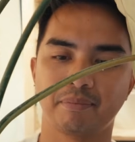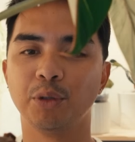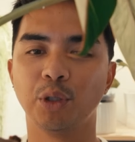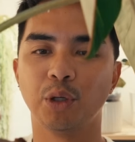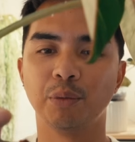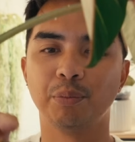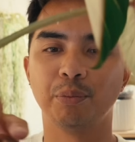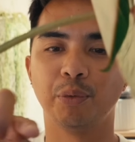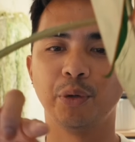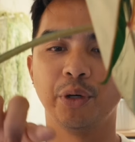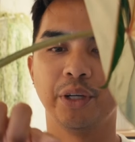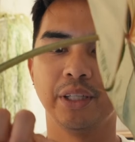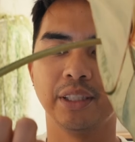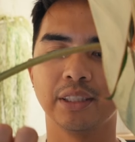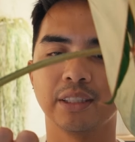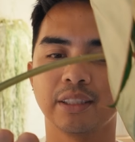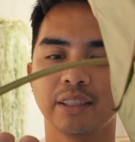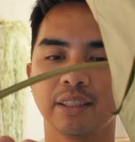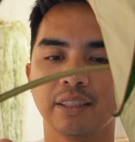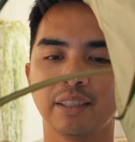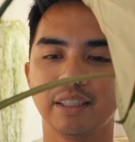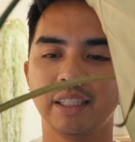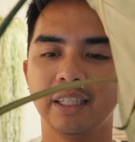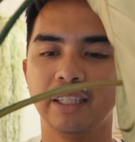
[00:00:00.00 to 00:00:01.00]
grow points
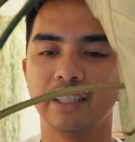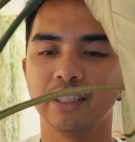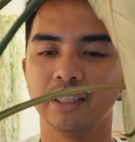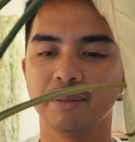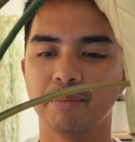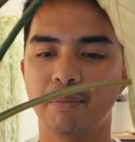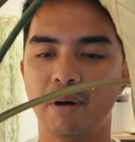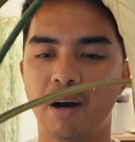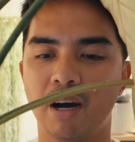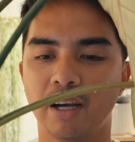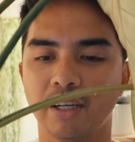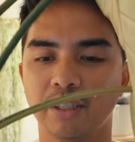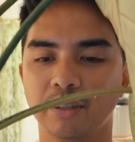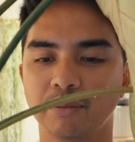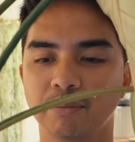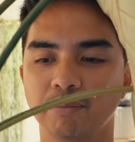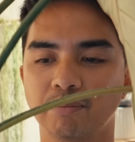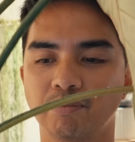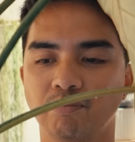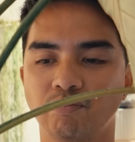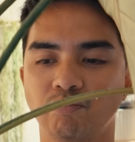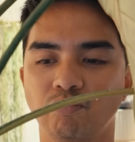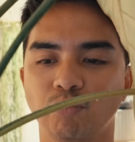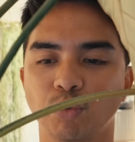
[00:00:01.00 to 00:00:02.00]
on here at the
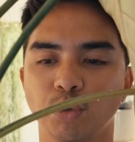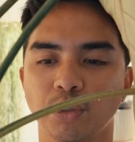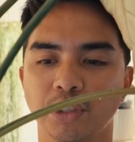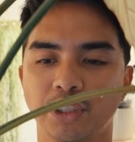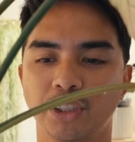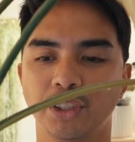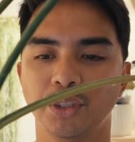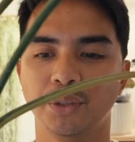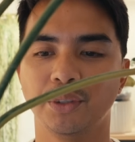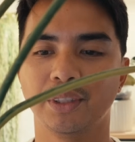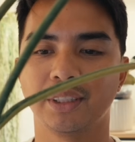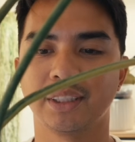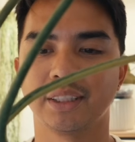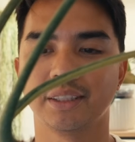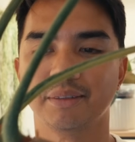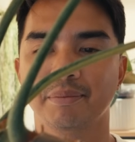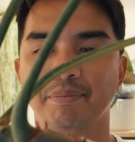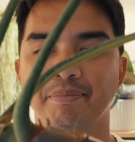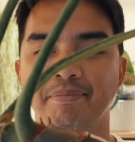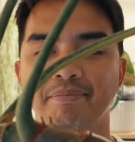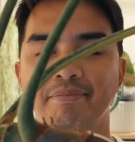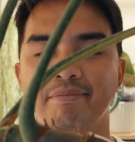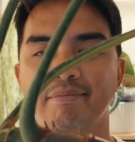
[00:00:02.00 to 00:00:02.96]
bottom will shoot some